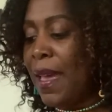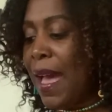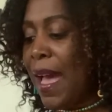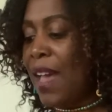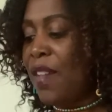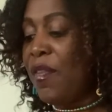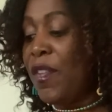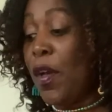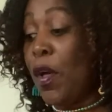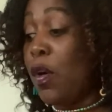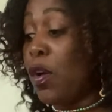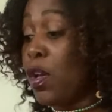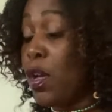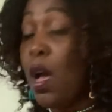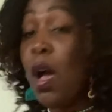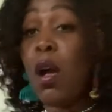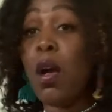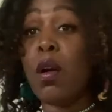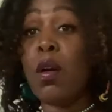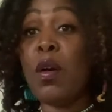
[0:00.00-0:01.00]
I felt
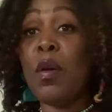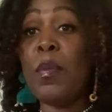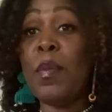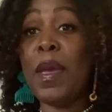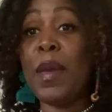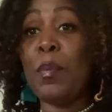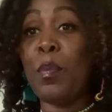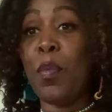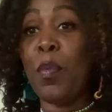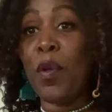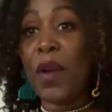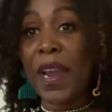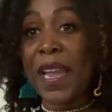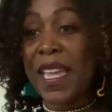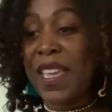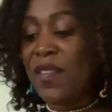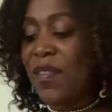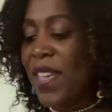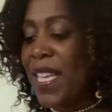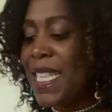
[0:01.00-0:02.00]
calm and
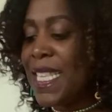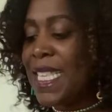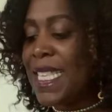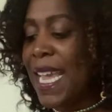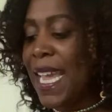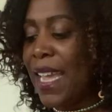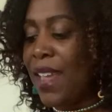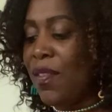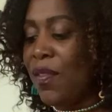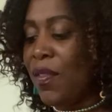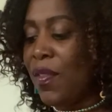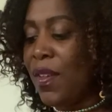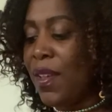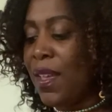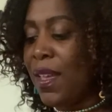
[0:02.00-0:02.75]
brave and safe.